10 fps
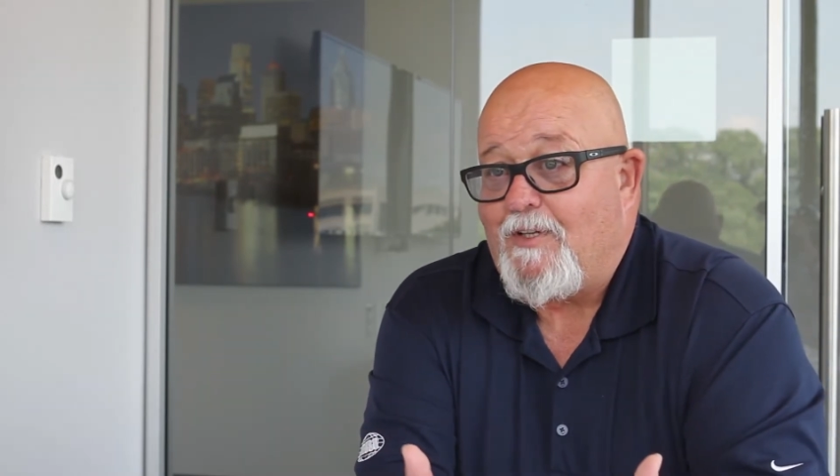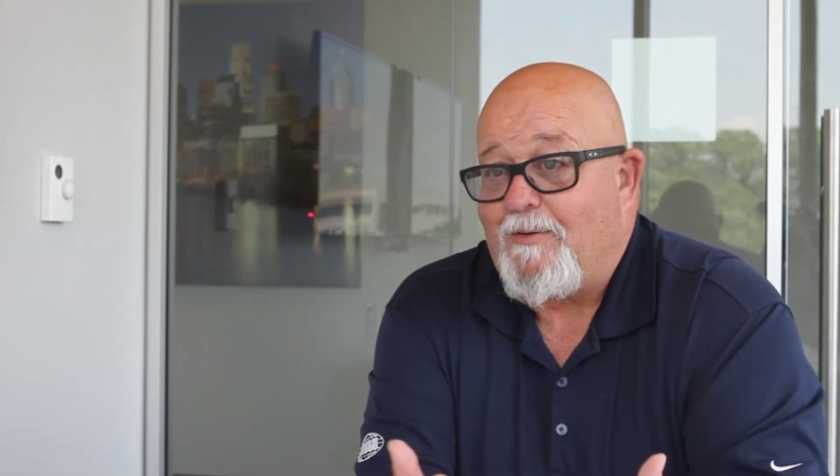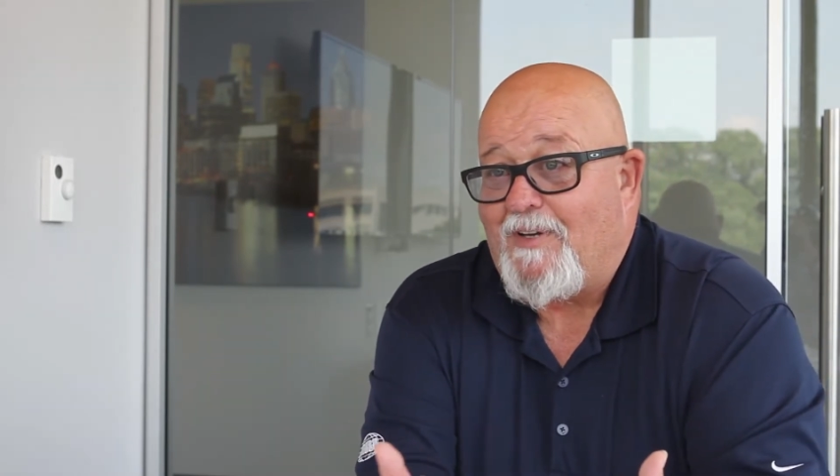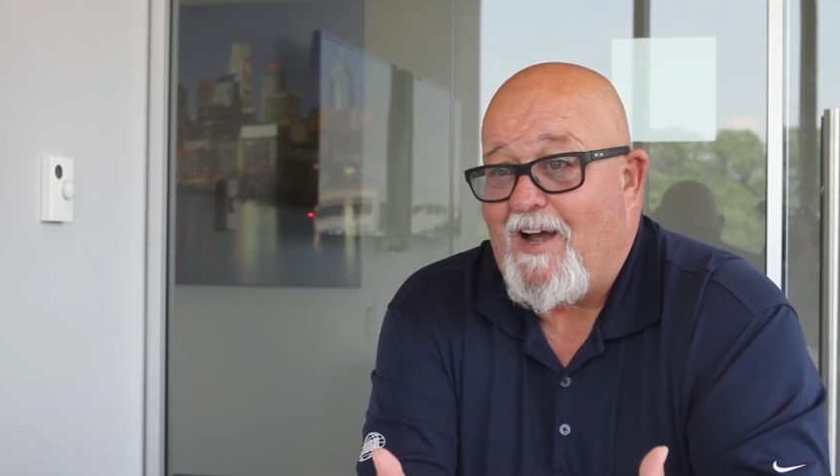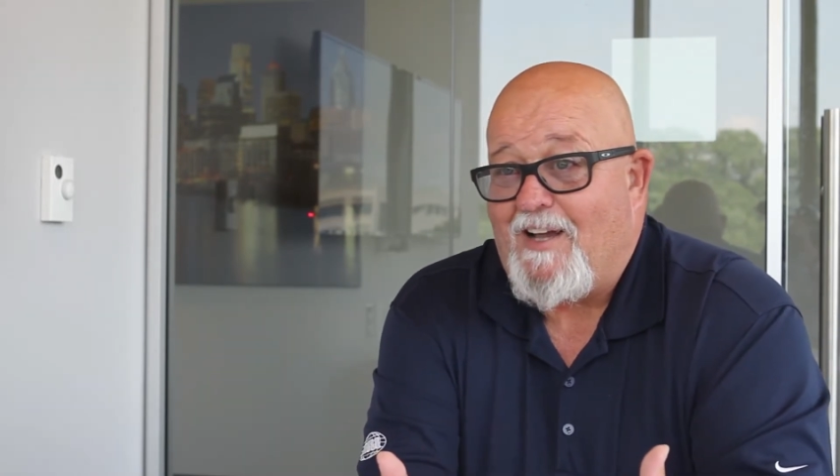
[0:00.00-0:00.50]

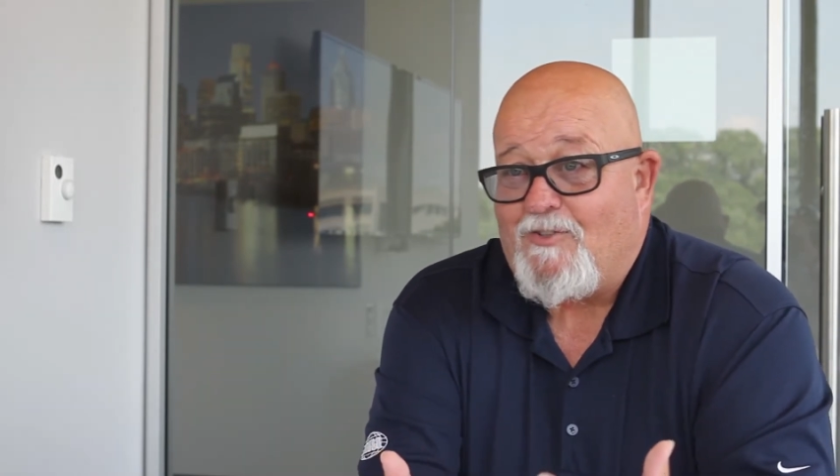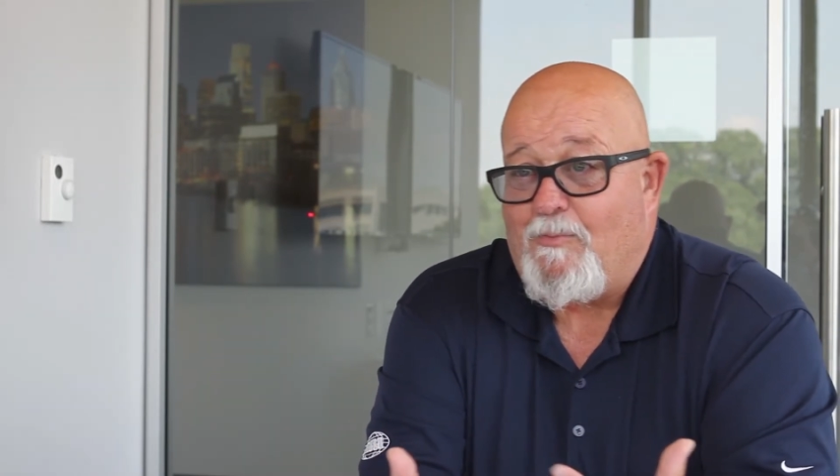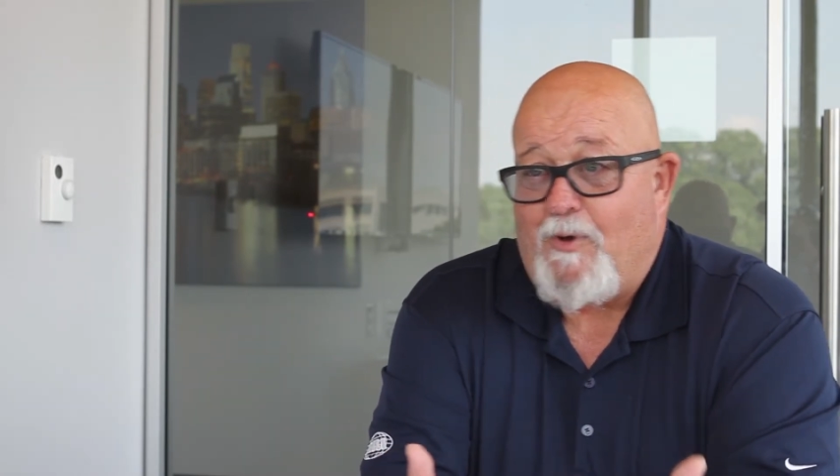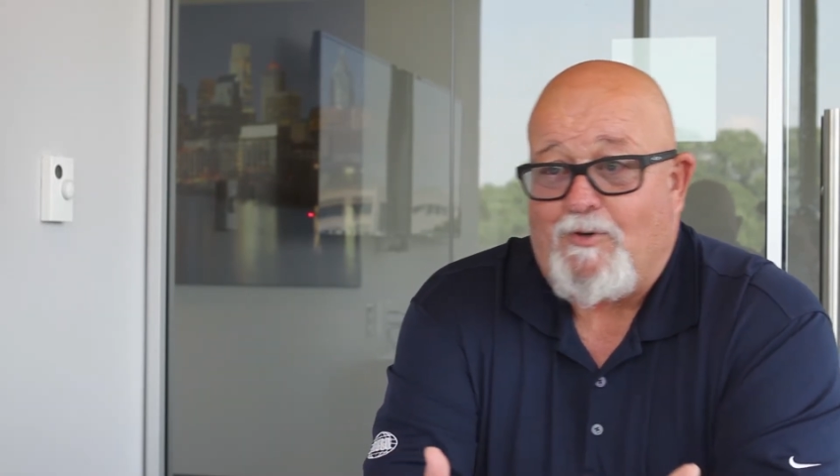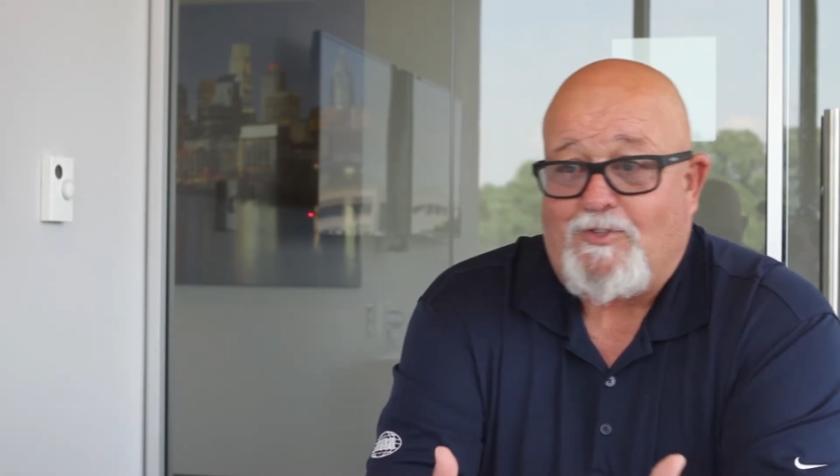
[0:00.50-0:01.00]
the guys on
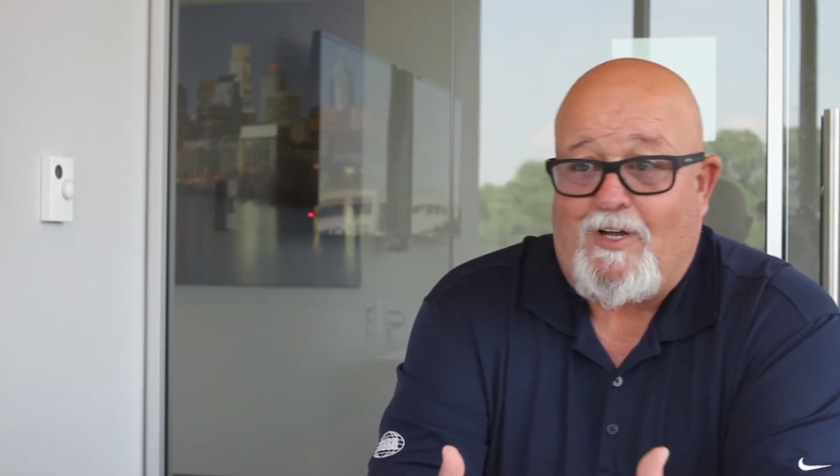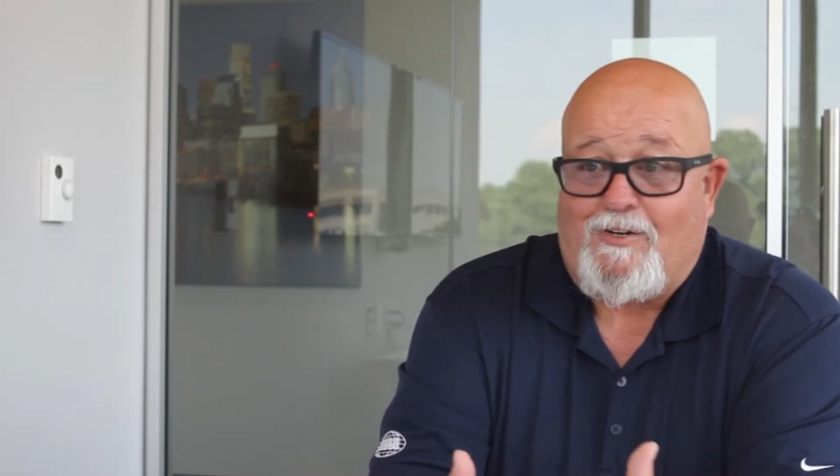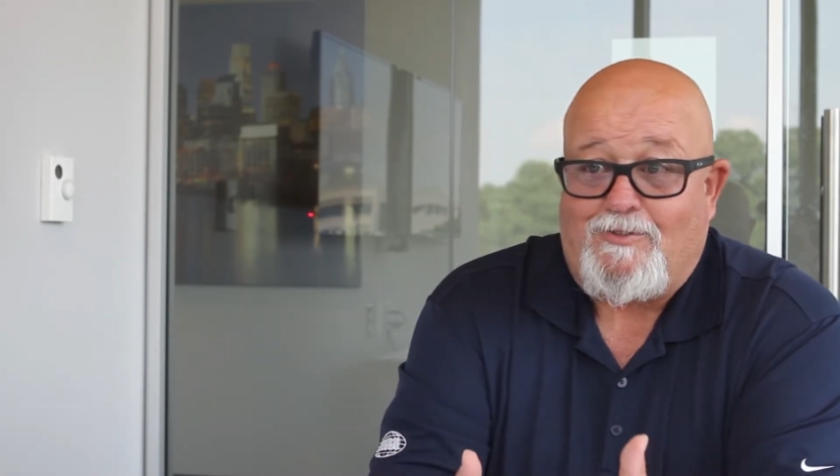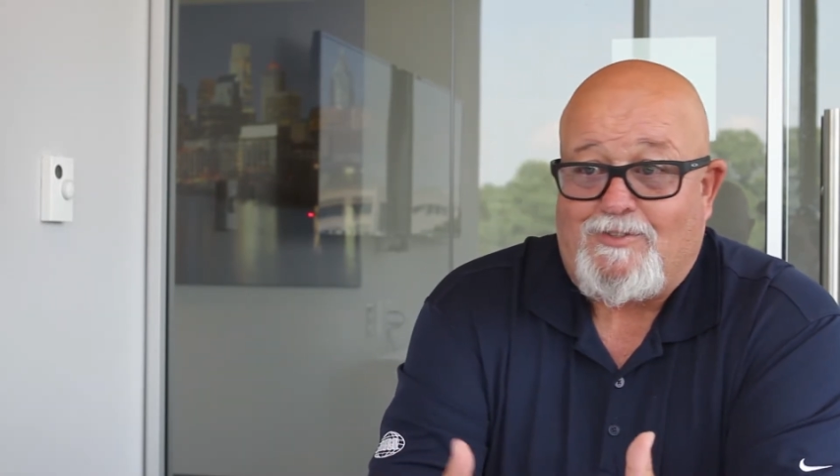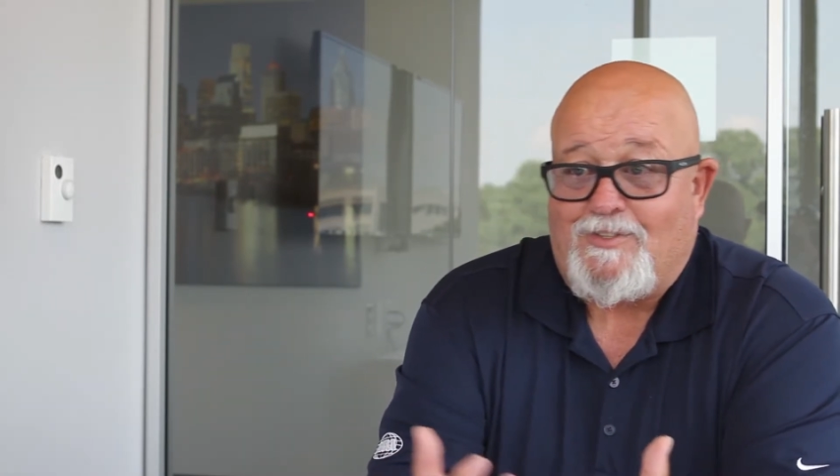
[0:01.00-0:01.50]

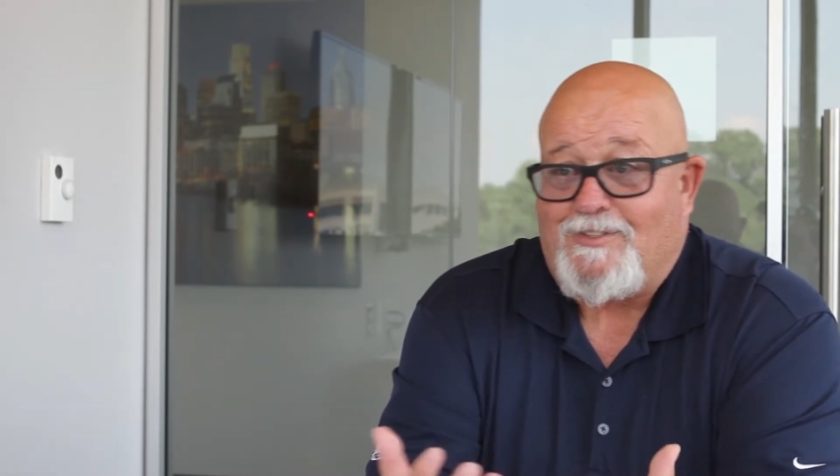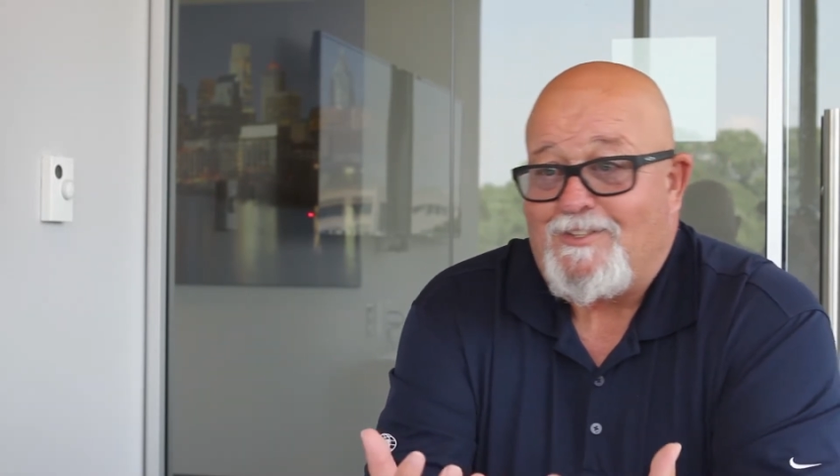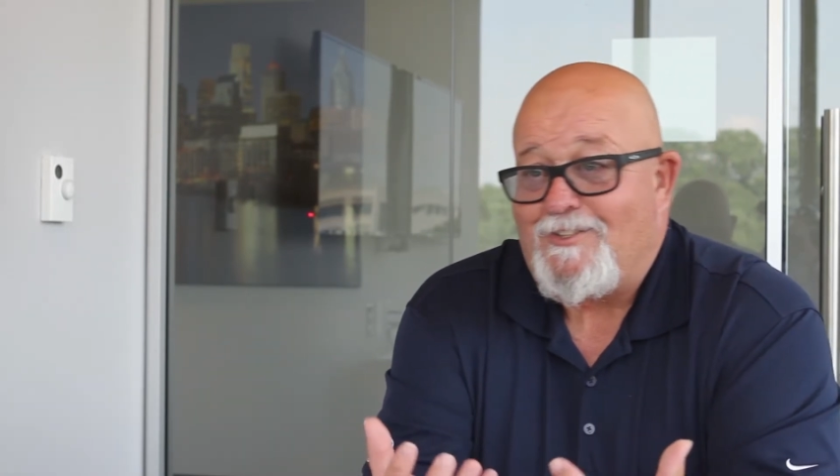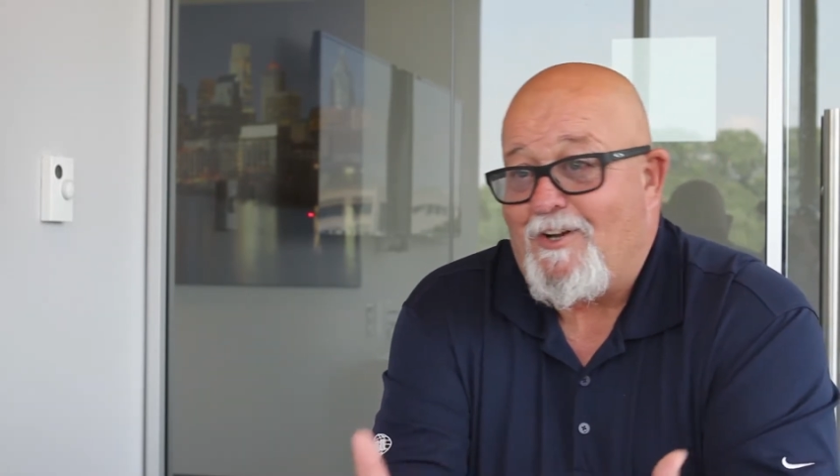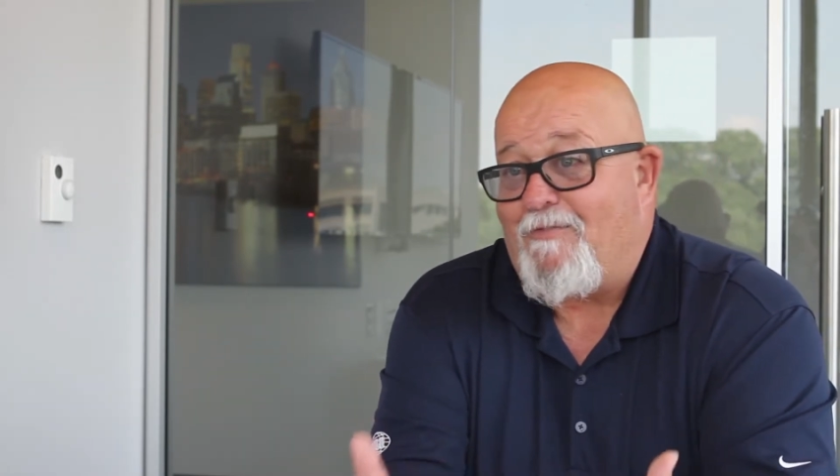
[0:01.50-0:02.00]
motorcycles as
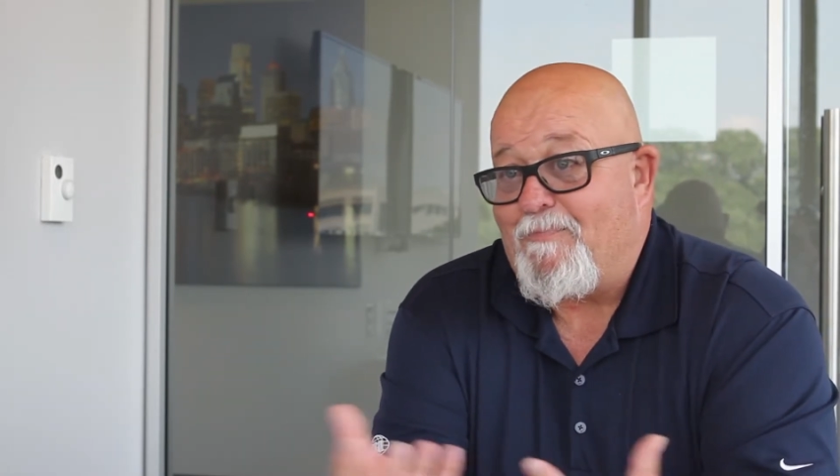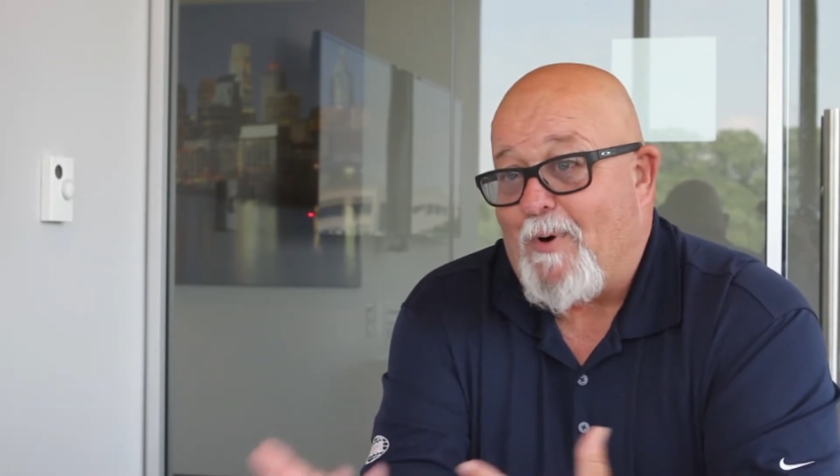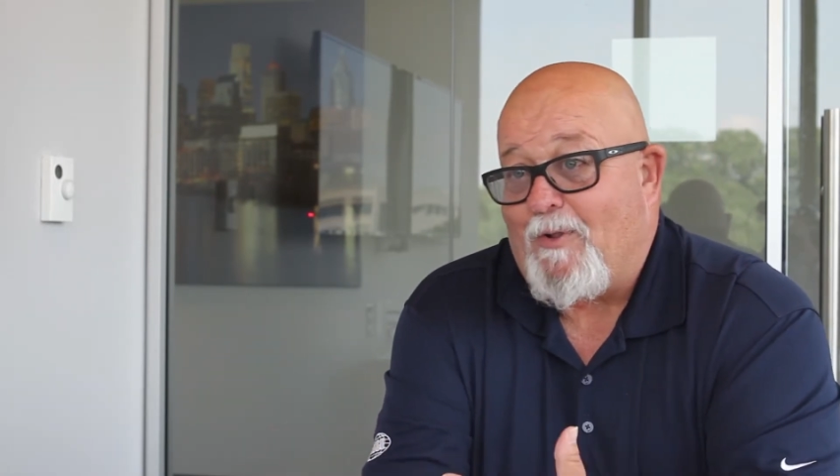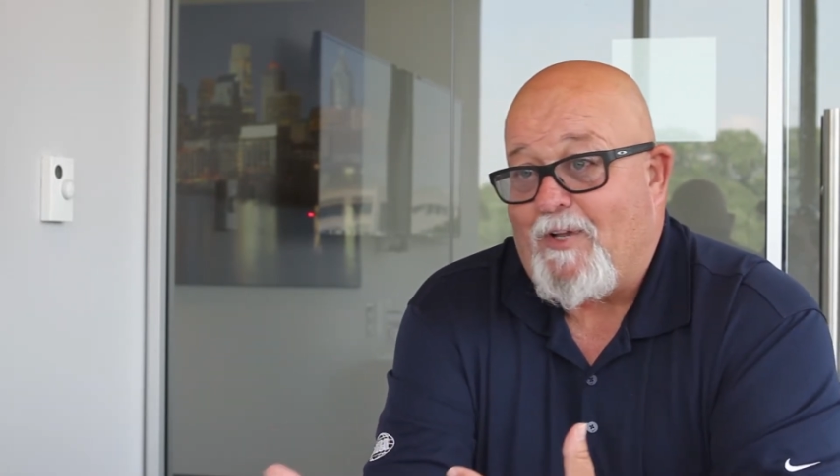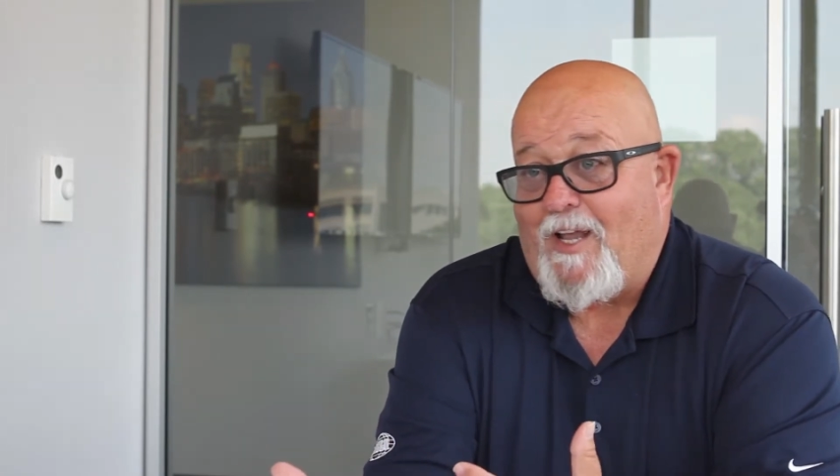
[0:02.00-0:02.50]
these tough, burly